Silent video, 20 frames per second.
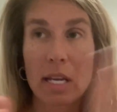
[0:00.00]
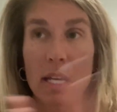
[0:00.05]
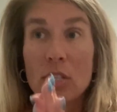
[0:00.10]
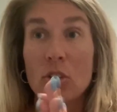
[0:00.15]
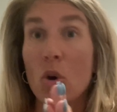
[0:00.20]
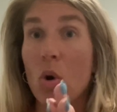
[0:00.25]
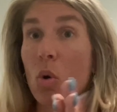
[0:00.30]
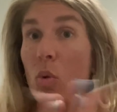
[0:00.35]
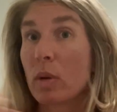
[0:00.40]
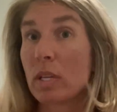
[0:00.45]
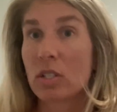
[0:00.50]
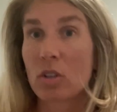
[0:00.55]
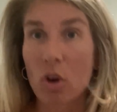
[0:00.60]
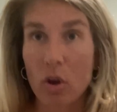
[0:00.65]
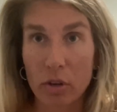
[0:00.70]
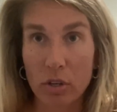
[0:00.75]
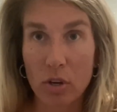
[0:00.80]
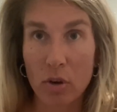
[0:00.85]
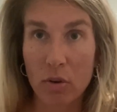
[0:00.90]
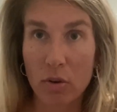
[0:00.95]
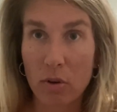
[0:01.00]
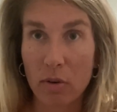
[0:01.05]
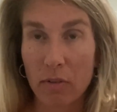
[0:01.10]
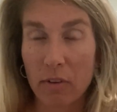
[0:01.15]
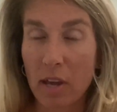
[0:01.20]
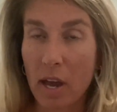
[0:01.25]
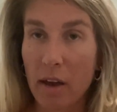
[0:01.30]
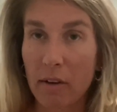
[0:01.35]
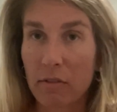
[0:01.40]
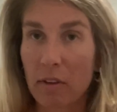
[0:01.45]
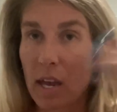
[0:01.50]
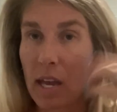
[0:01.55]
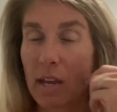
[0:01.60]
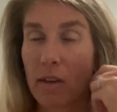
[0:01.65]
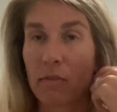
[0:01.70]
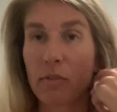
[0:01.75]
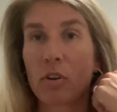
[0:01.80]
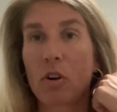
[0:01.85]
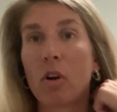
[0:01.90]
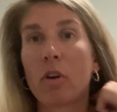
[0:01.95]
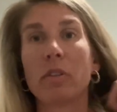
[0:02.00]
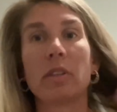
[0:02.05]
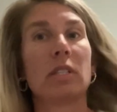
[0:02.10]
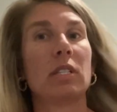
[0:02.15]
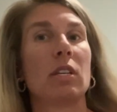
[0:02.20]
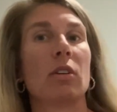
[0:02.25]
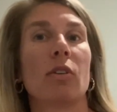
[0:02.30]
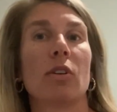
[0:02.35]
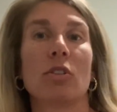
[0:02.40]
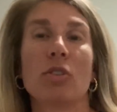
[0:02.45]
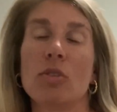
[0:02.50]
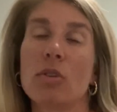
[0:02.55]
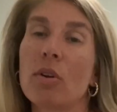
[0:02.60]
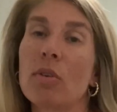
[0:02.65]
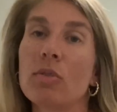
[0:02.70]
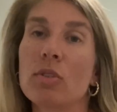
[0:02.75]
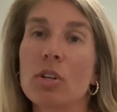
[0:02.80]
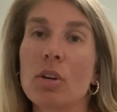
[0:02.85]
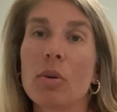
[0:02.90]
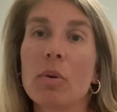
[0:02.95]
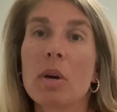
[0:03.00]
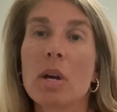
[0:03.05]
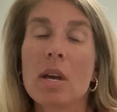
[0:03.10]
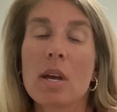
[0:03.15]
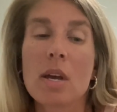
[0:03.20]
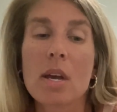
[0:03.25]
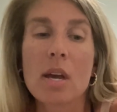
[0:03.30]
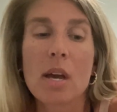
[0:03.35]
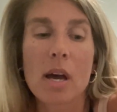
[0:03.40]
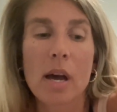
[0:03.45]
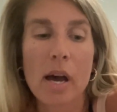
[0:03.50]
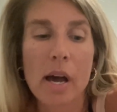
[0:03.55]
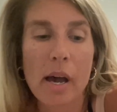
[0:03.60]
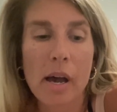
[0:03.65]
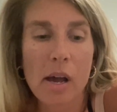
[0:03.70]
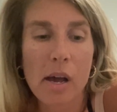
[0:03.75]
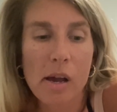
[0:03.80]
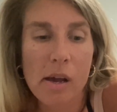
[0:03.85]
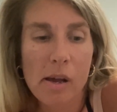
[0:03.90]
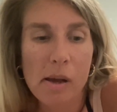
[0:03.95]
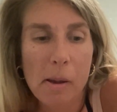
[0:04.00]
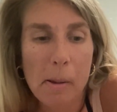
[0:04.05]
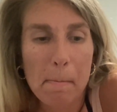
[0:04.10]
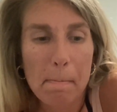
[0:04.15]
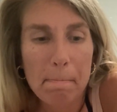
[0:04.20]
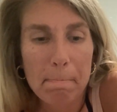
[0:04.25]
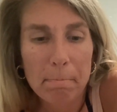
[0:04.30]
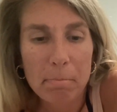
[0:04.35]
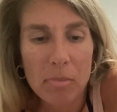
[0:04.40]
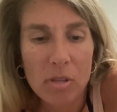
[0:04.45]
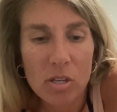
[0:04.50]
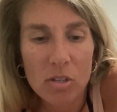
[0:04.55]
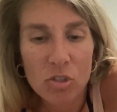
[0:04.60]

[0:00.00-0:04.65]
It's always called Coco Cafe for all the Secrets you go to.